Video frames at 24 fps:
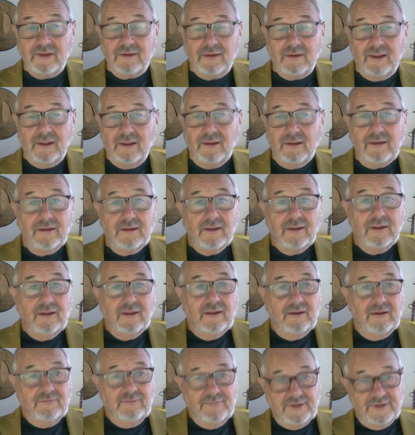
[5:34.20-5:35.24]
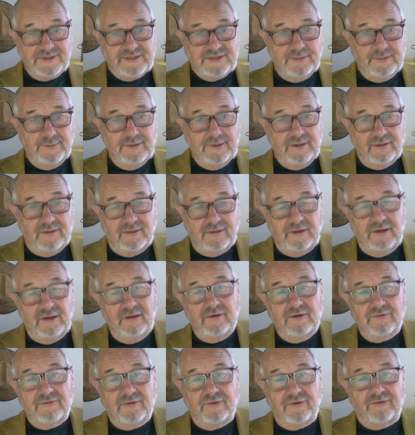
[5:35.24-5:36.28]
now, it must have been at the
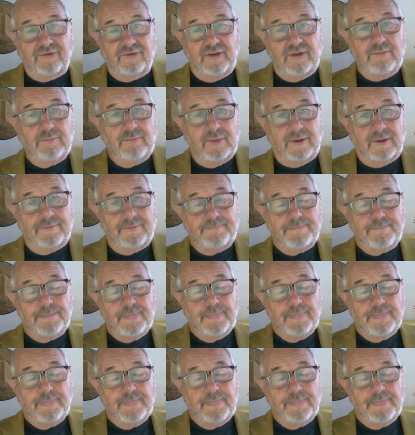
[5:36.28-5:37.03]
end of December,